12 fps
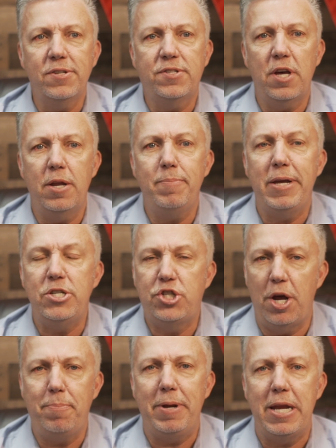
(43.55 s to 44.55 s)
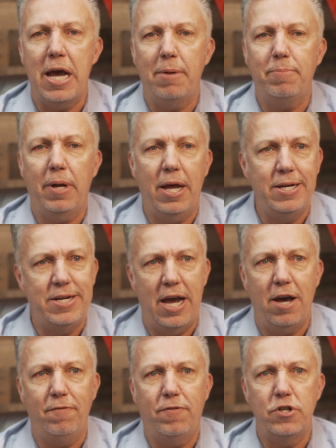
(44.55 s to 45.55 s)
a sudden be jumping up and
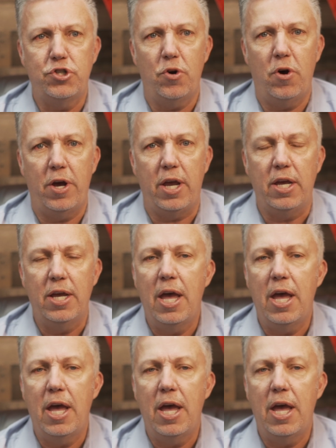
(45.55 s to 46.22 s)
down for joy.